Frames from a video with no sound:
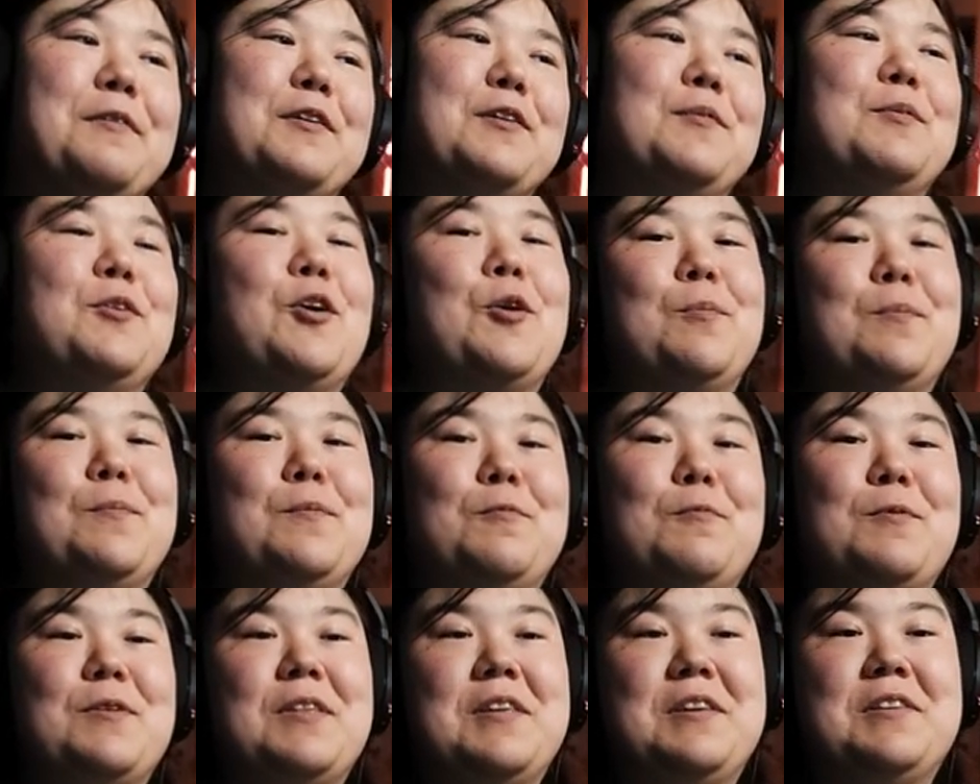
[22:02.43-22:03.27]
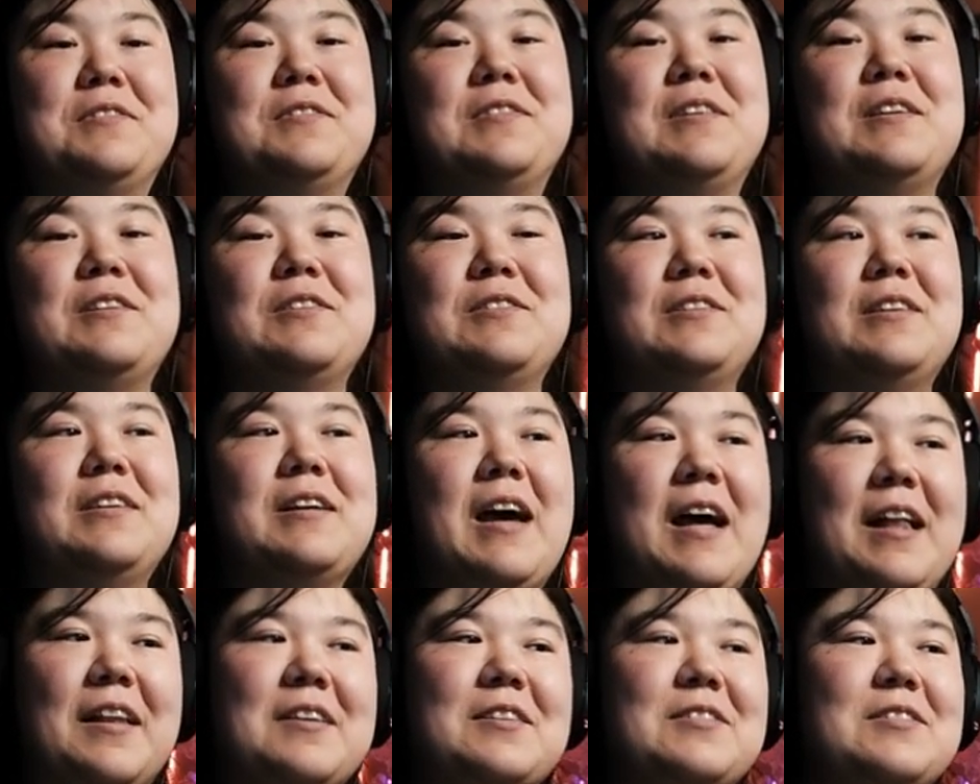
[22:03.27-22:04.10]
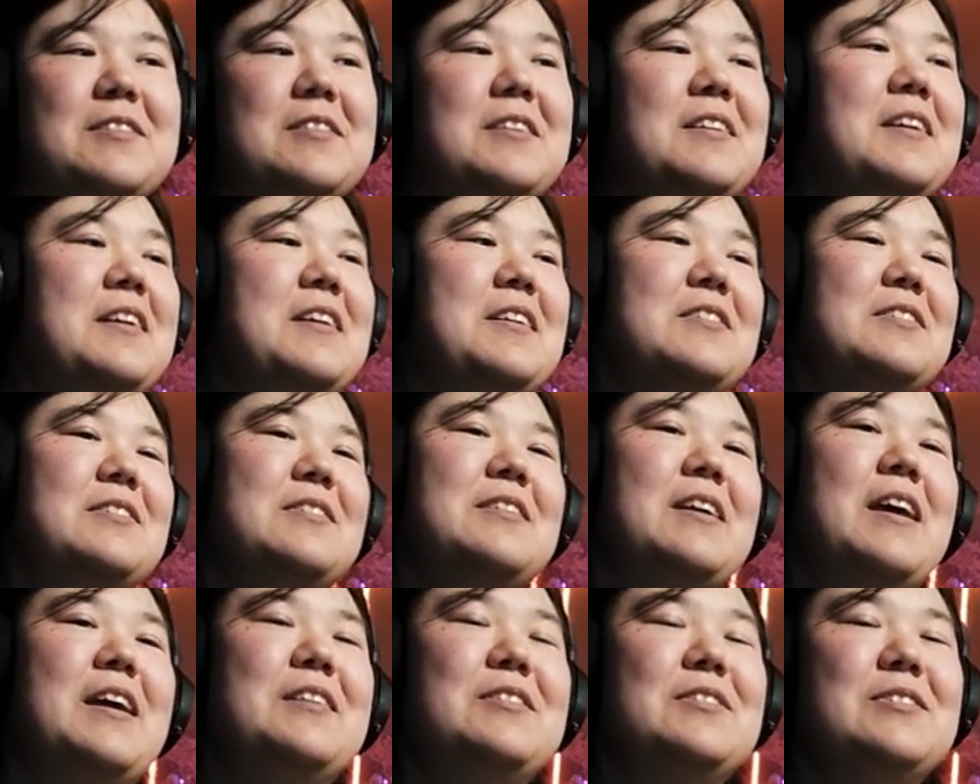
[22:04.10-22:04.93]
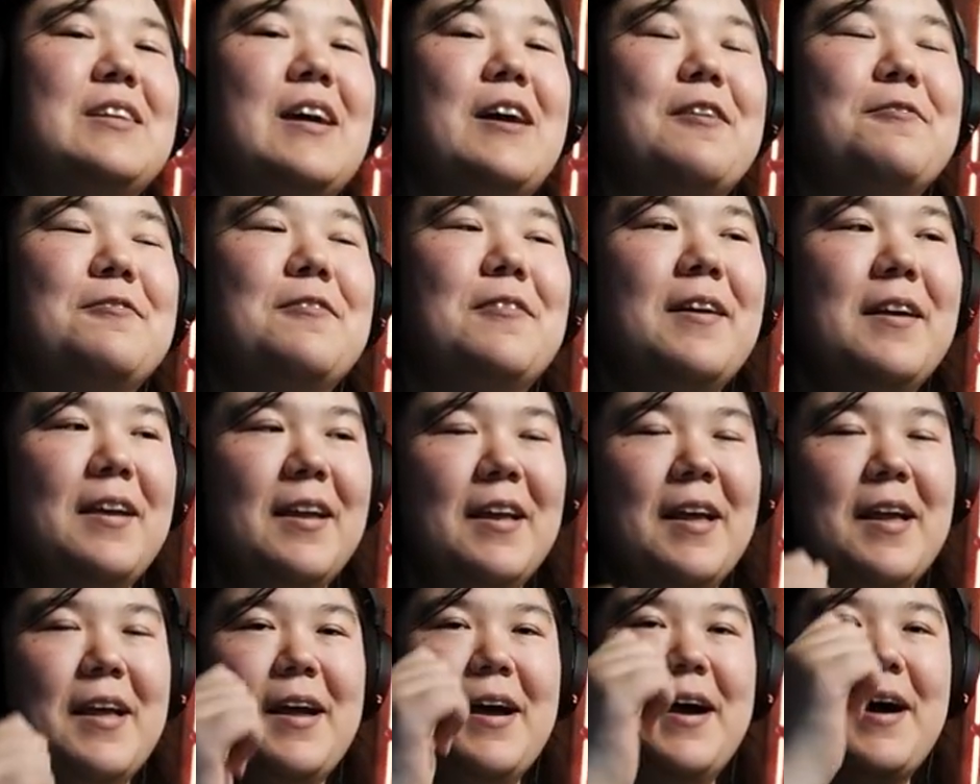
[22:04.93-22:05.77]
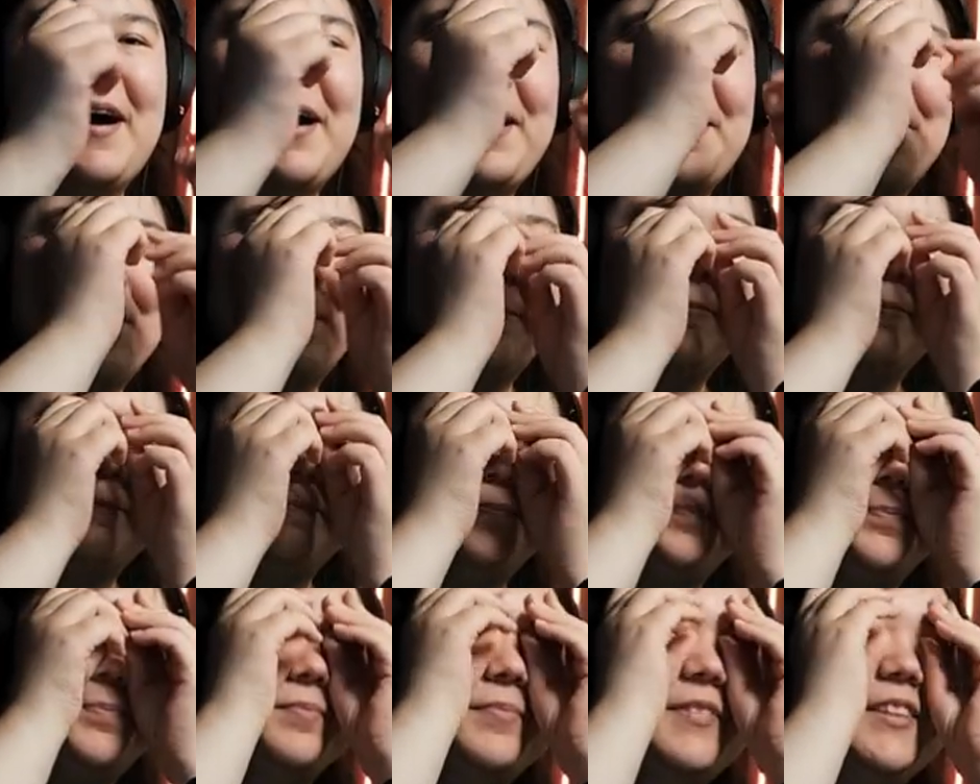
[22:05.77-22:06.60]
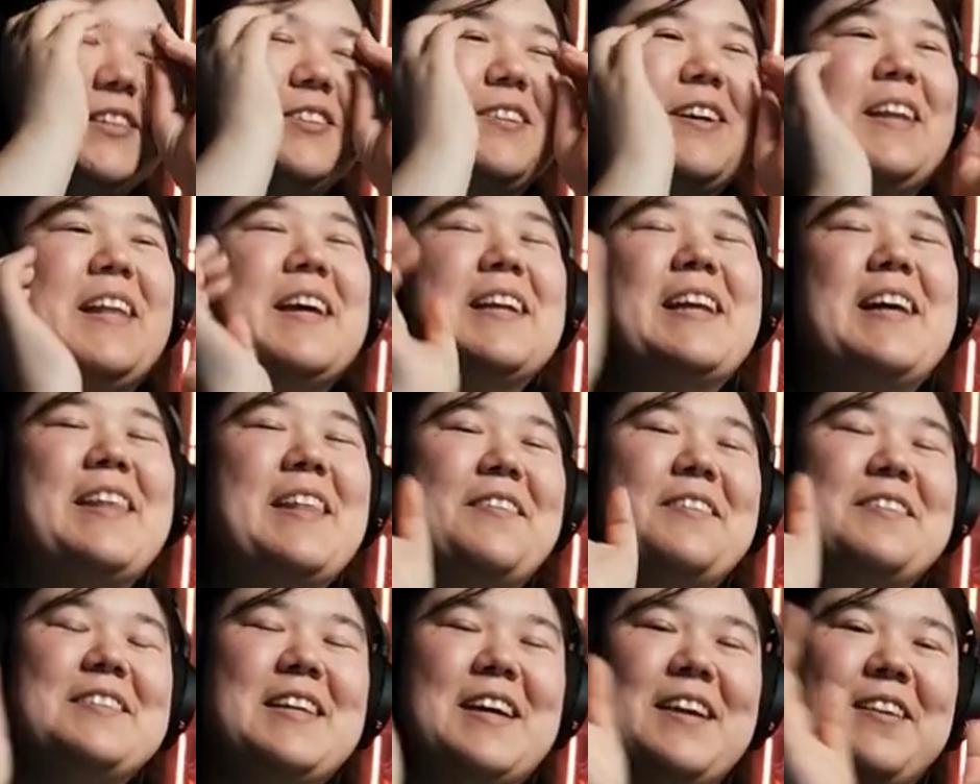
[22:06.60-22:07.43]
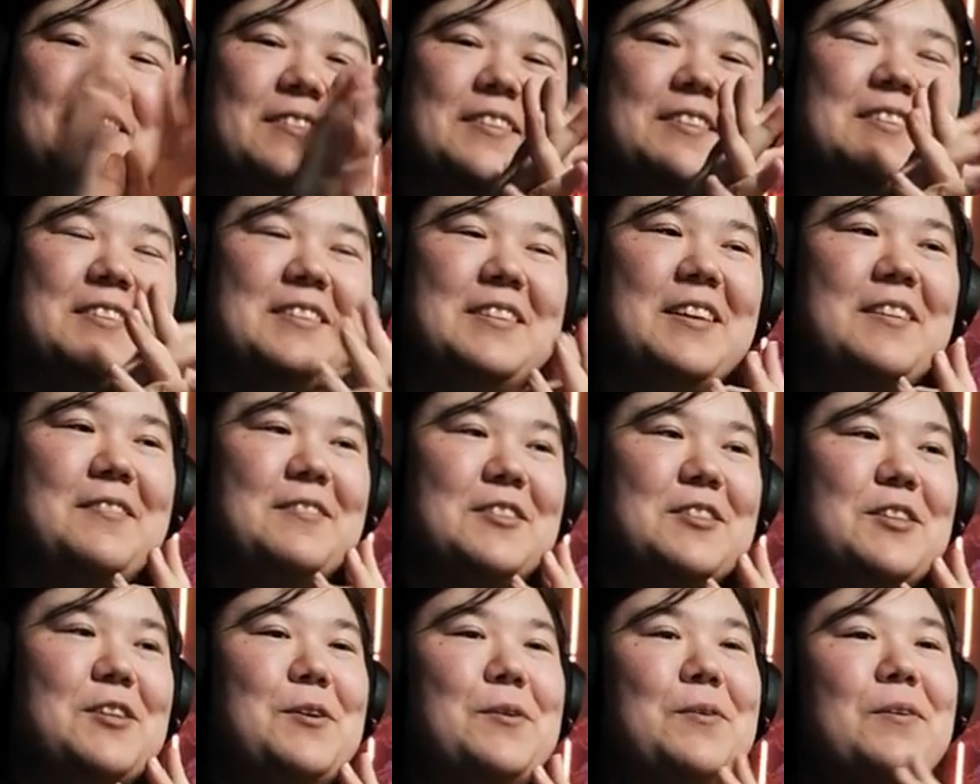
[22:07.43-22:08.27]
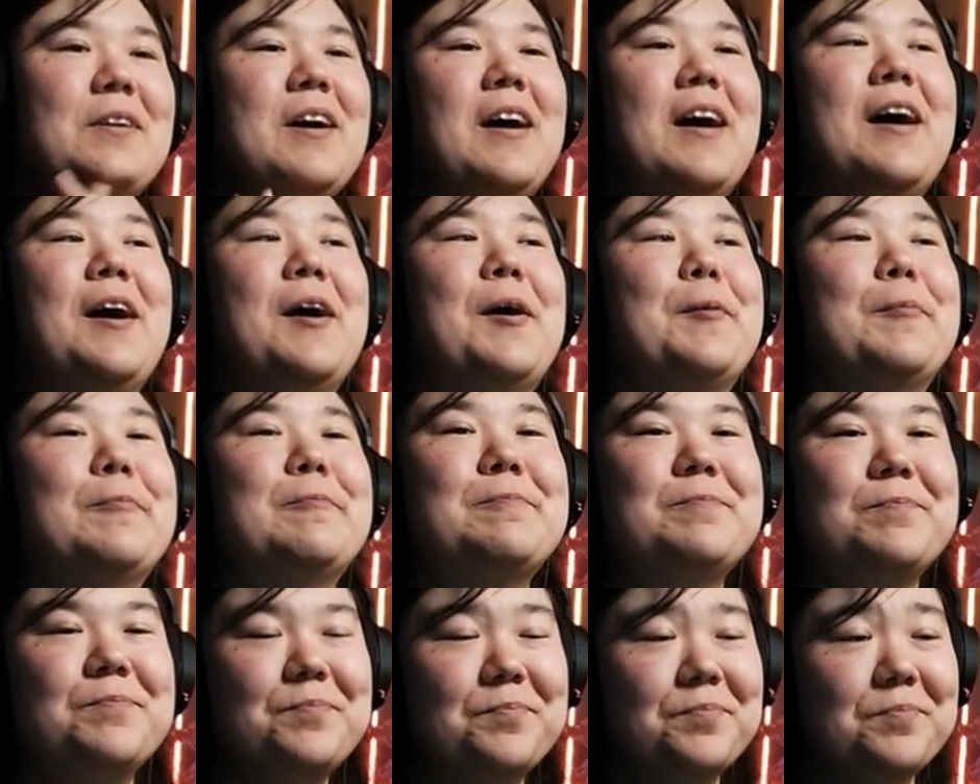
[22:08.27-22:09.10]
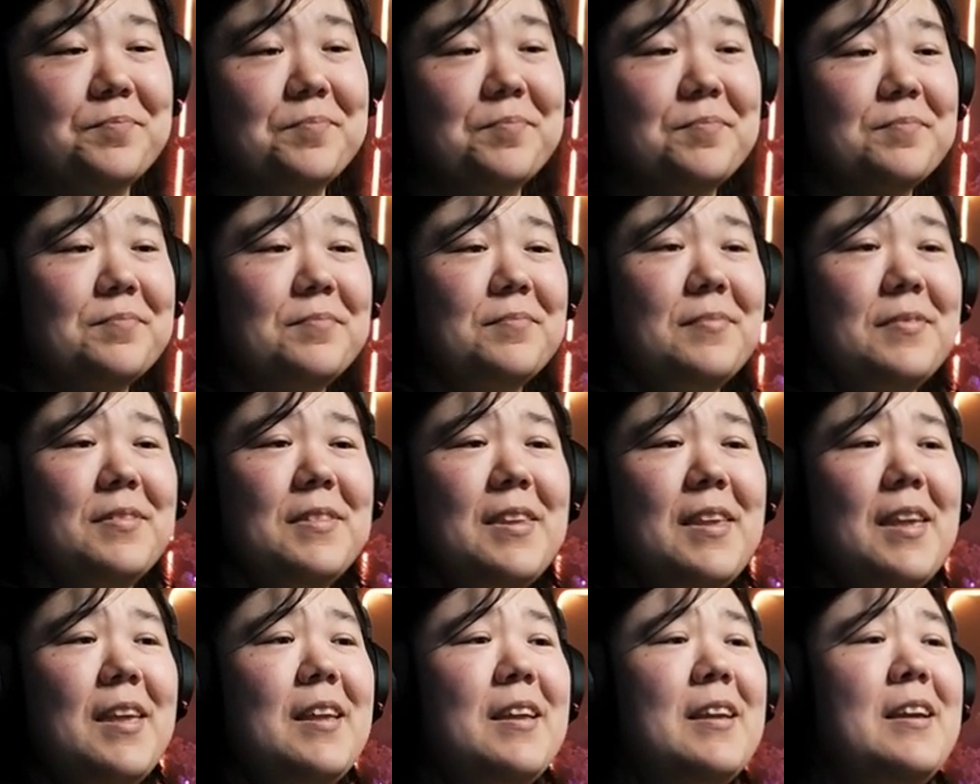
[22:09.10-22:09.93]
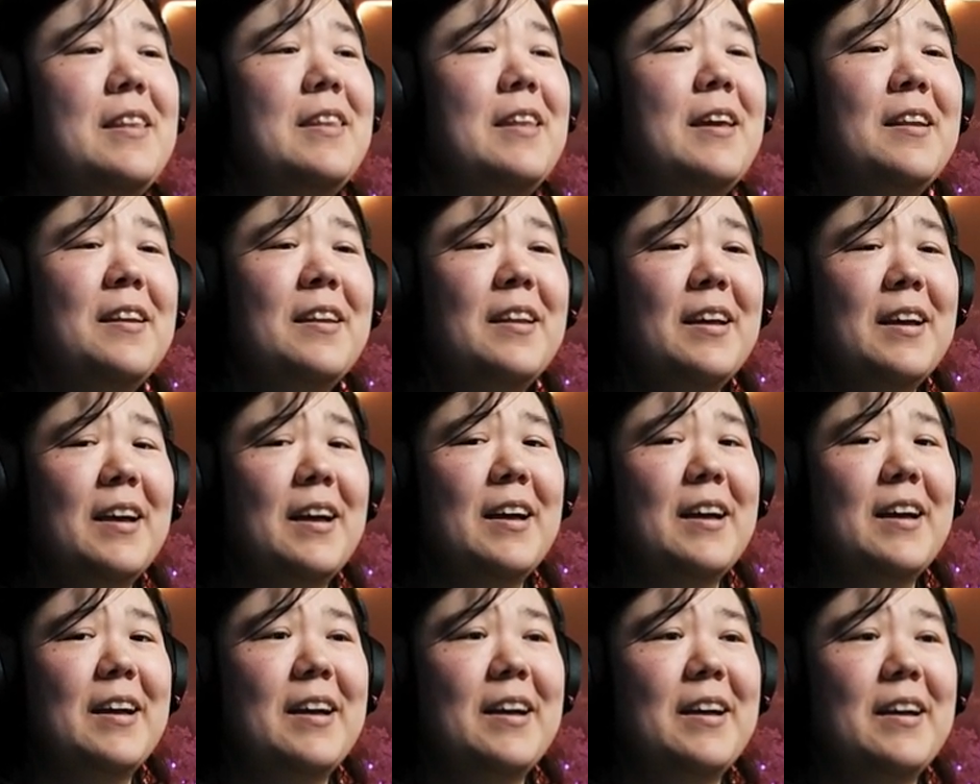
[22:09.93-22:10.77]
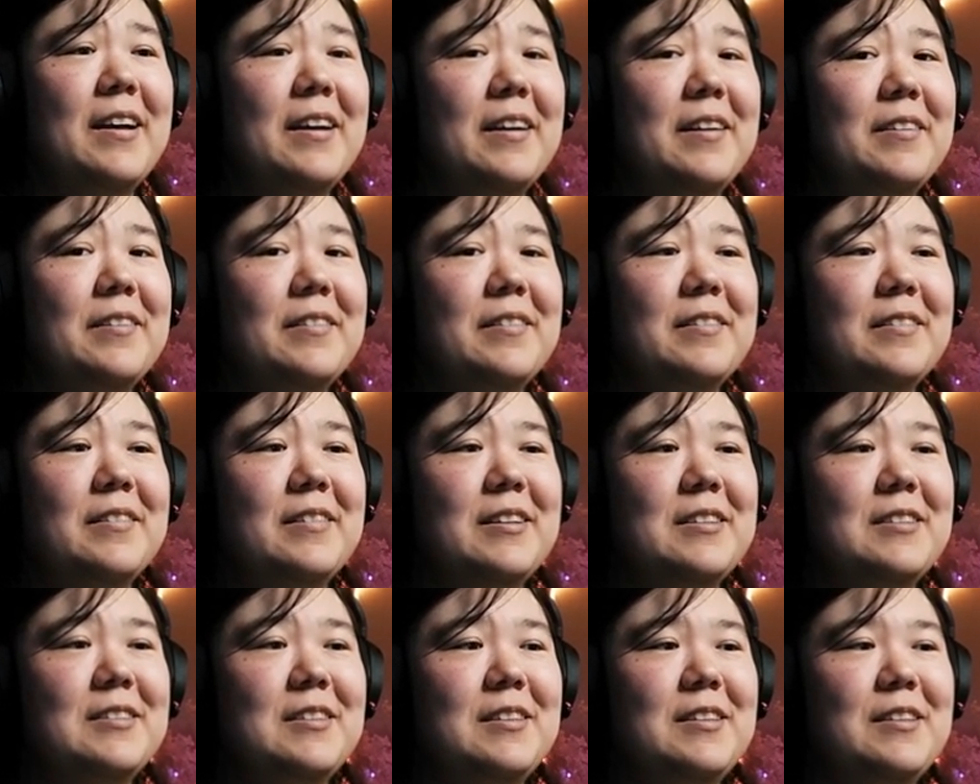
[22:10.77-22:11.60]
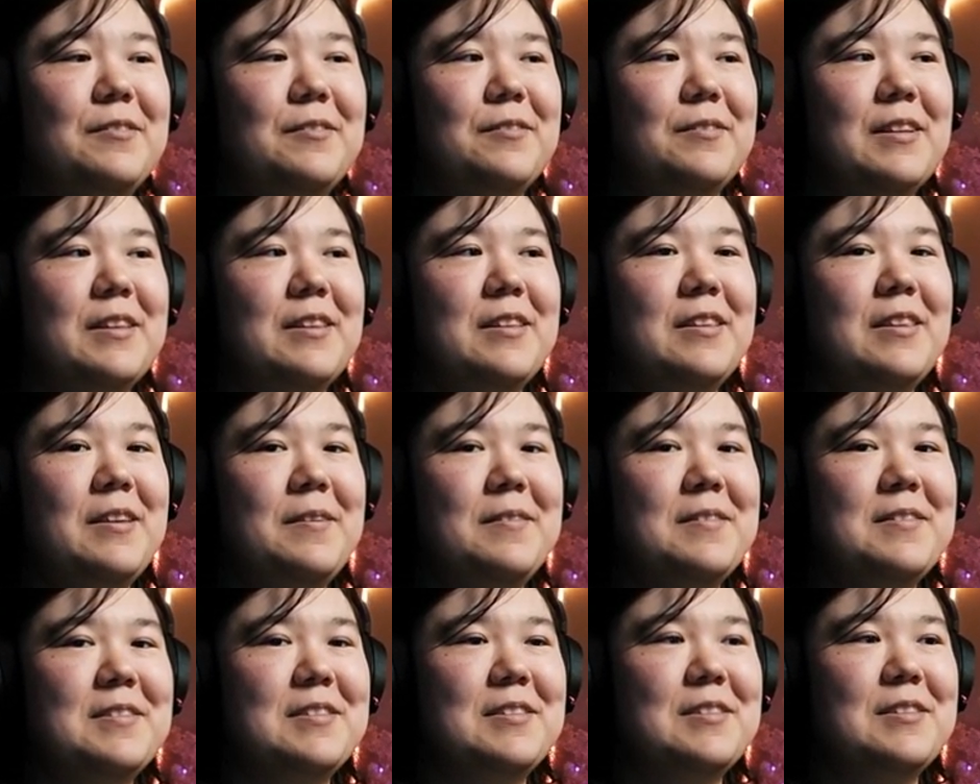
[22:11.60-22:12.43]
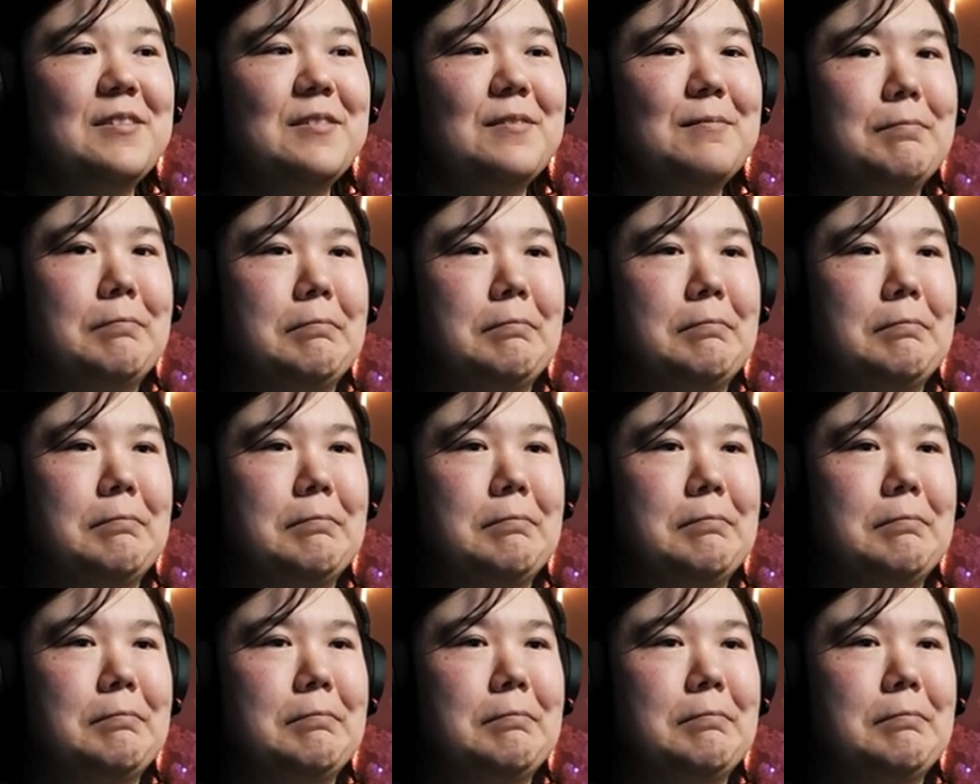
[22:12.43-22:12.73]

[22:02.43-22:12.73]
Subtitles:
could be open with his things to Alice and stuff. But I liked how that was handled. It was cute. And then, let's see. I think that was...